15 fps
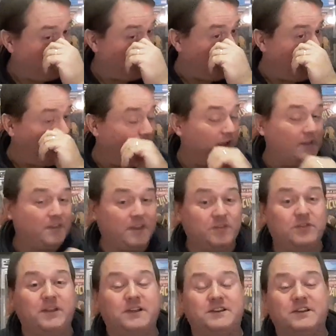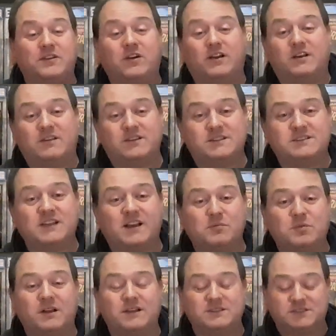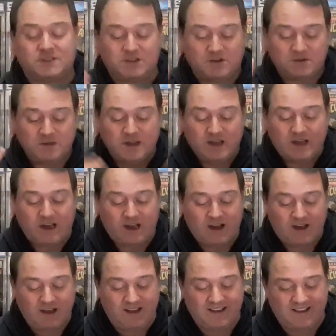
And thankfully it did not. It stayed in place. So I